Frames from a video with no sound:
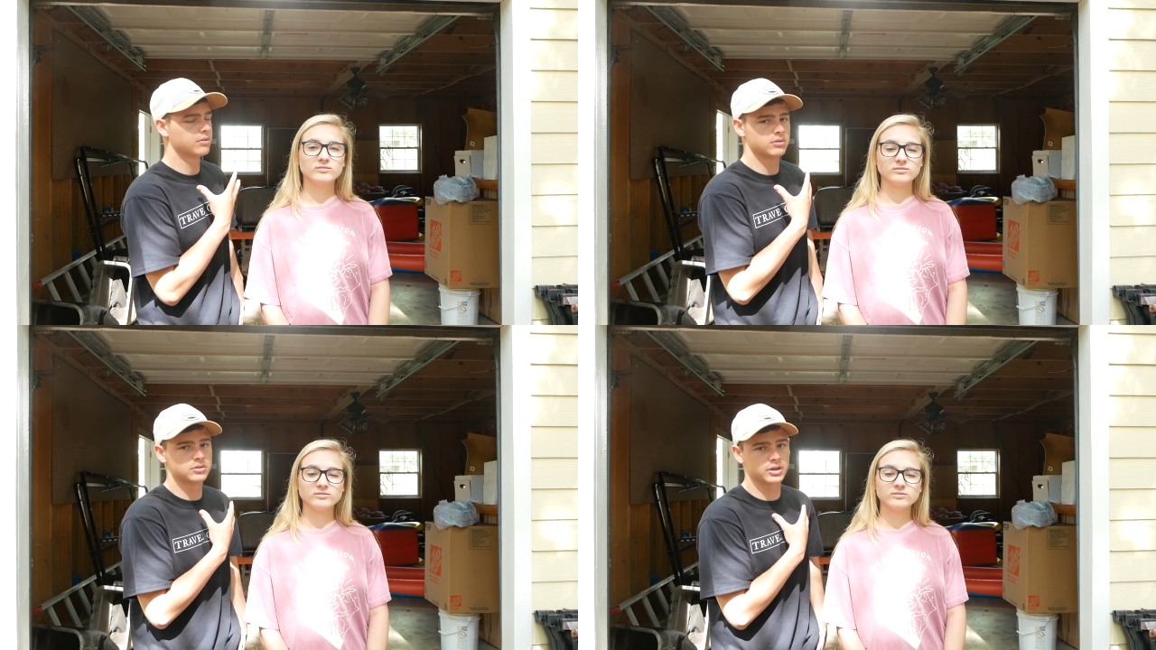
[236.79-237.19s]

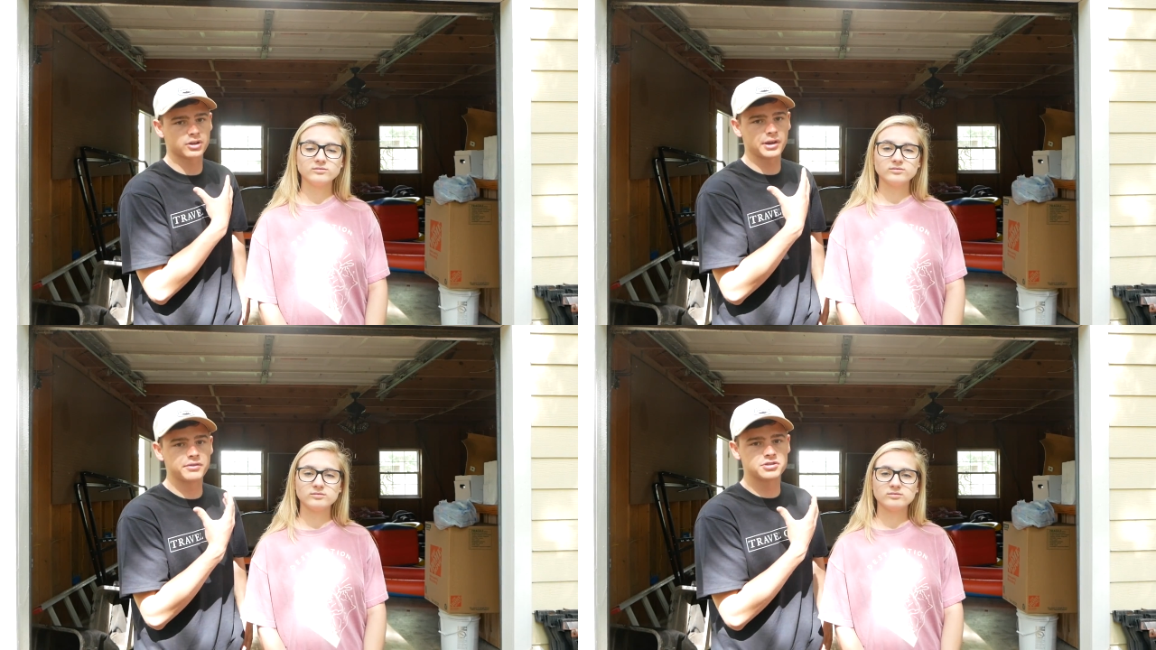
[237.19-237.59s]
Speaker 1: we'll
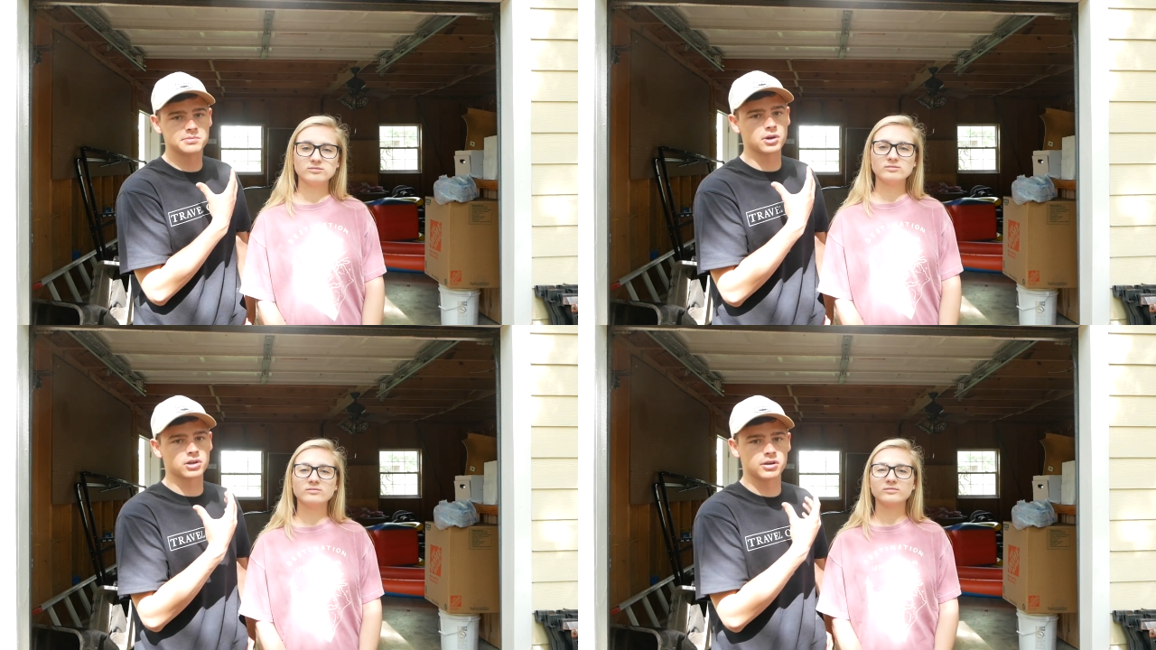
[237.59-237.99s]
give you some
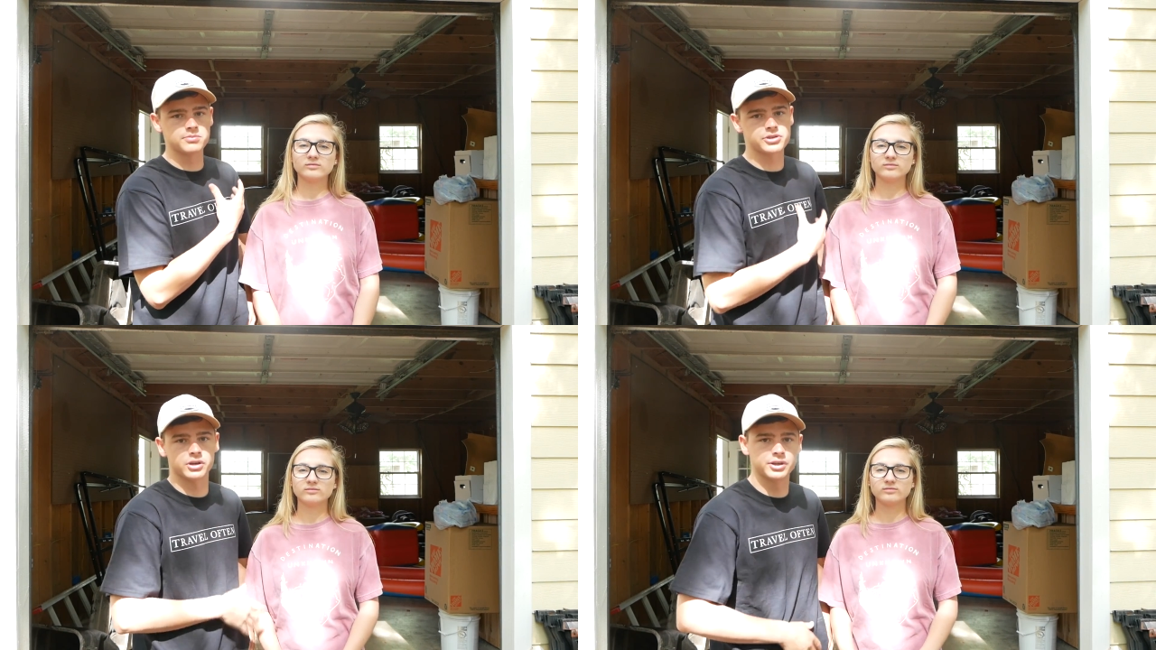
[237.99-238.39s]
more
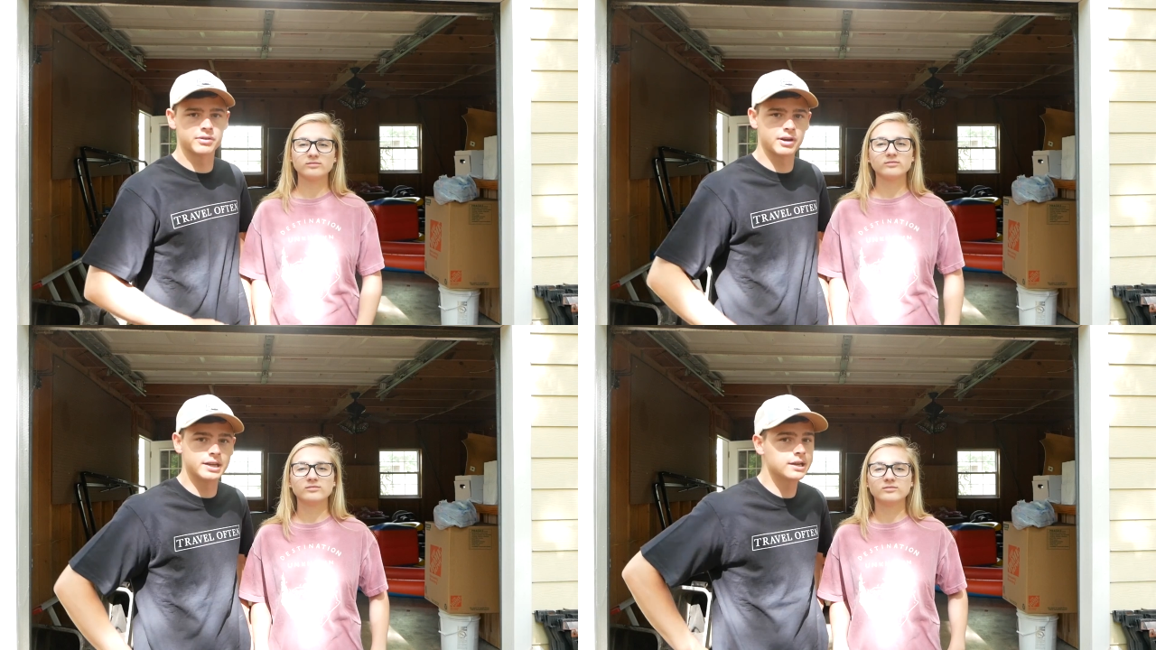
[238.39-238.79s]
clips showing
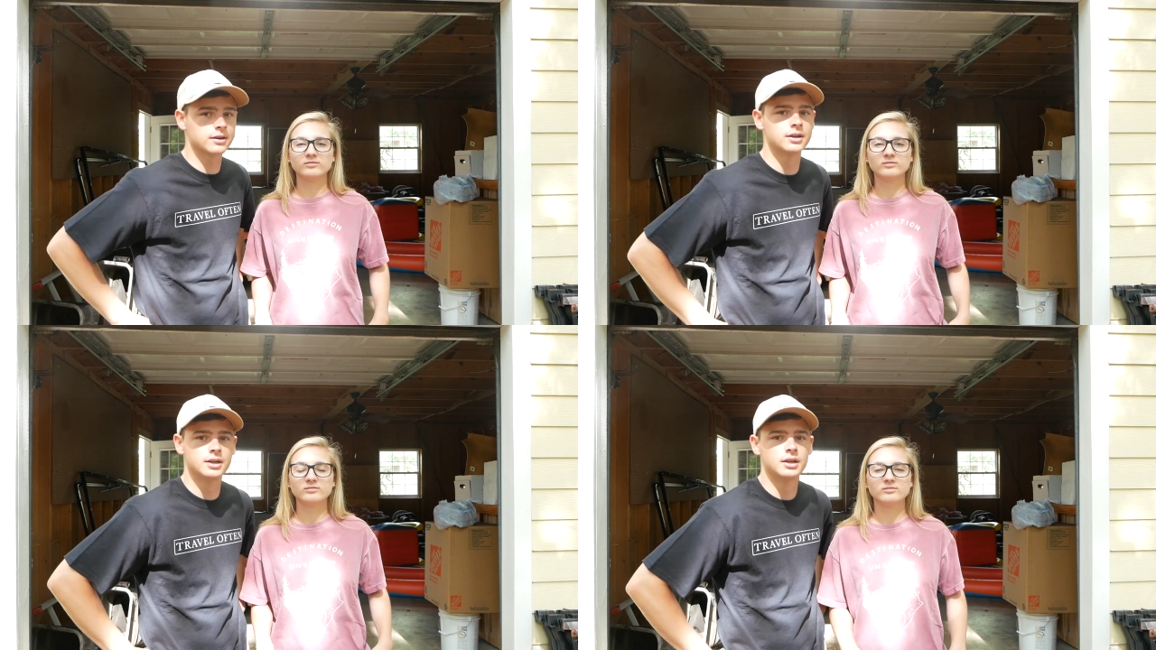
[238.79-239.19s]
you around here.